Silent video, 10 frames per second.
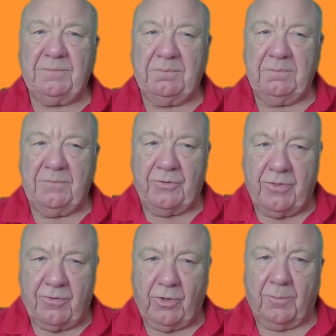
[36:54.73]

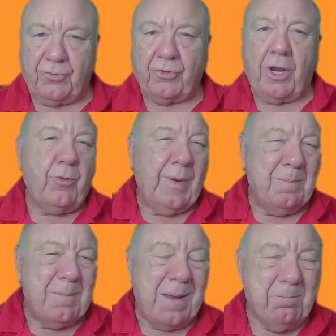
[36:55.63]
stop trying to
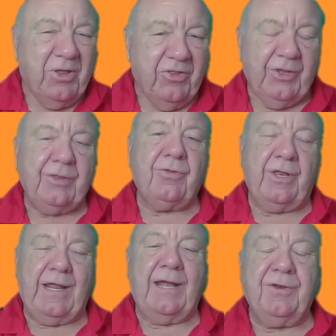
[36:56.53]
remember this and
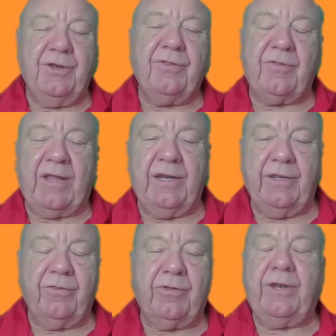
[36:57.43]
understand it
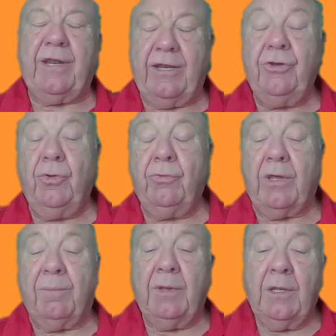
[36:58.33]
instead and use it.
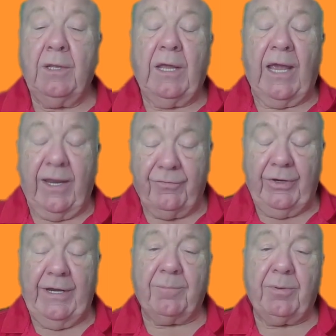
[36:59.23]
Every
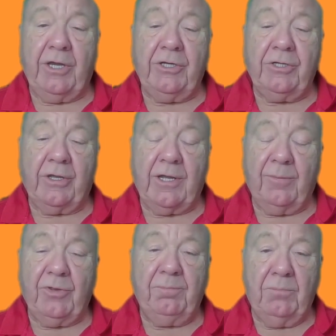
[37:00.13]
neck patient that comes
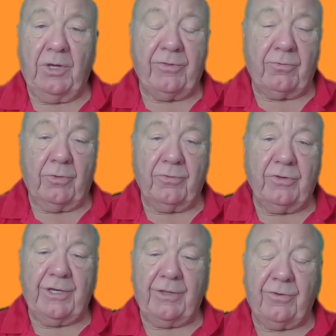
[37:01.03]
in, my strong
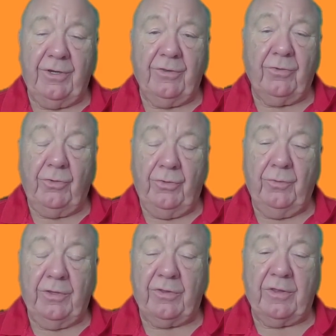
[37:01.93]
suggestion is you do
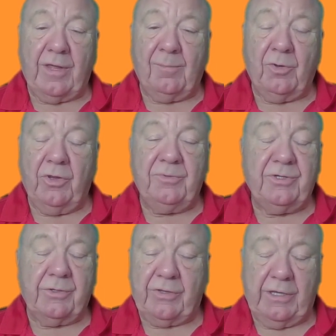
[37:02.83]
this exam on them
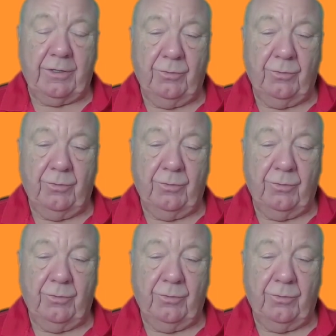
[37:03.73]
just to get used to